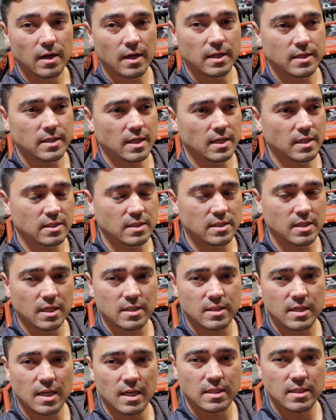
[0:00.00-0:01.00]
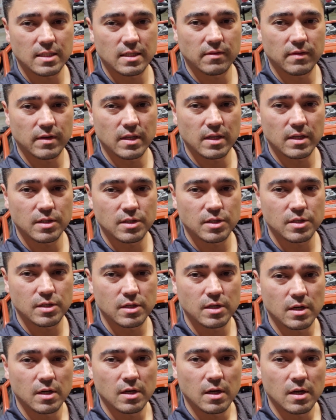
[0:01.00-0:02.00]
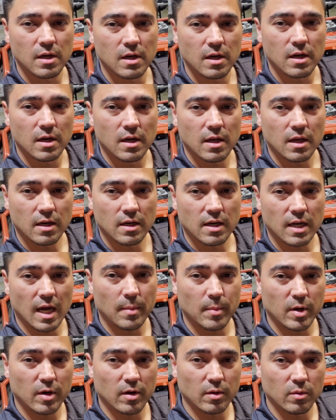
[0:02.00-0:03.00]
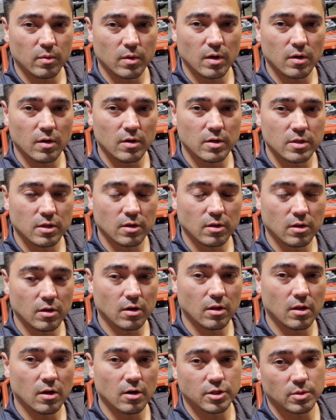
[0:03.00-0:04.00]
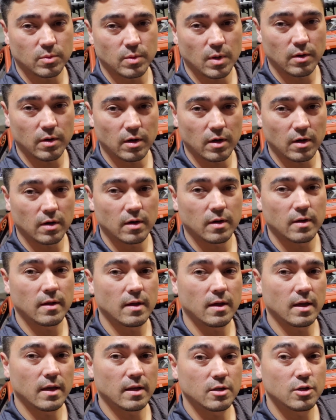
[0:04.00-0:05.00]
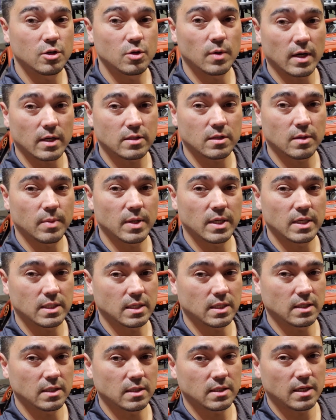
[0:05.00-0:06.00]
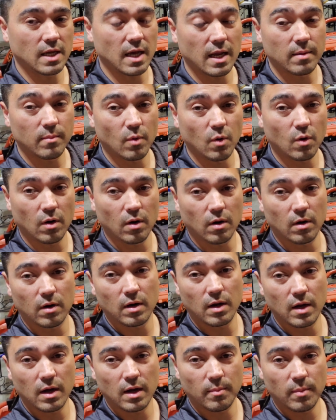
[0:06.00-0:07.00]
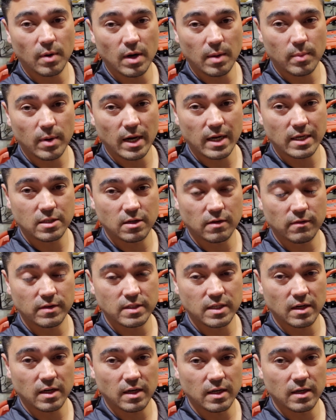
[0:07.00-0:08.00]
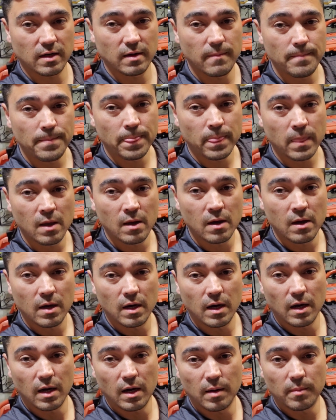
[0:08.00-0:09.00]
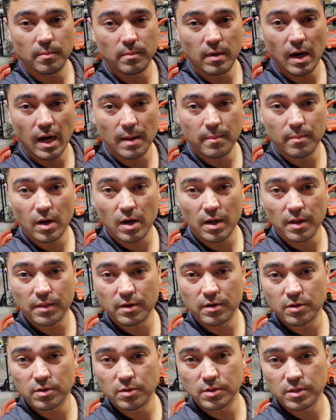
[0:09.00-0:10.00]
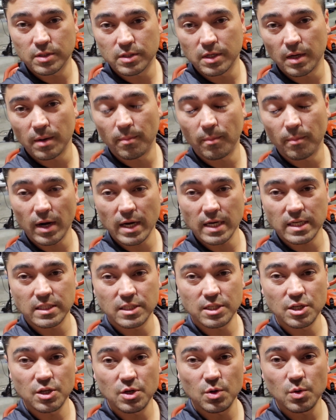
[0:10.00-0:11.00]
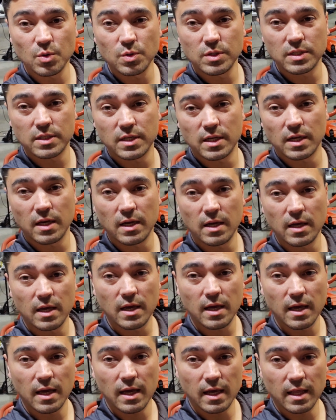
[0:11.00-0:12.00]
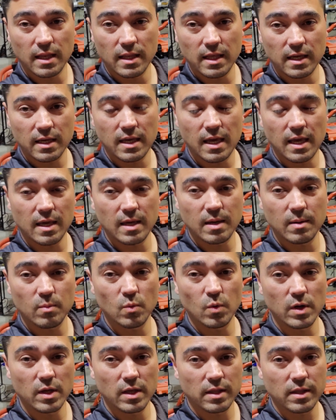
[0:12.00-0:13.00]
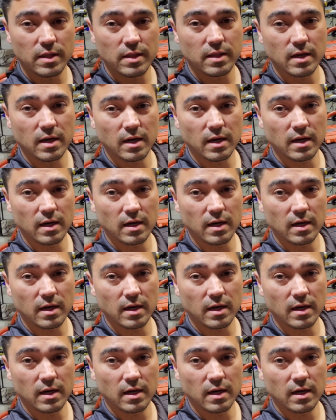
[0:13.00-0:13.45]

I think, 0.6 of an inch in diameter on the rotor. So a little larger rotor and 2 extra pistons and more brake pad surface area. I bought those brakes used and they came with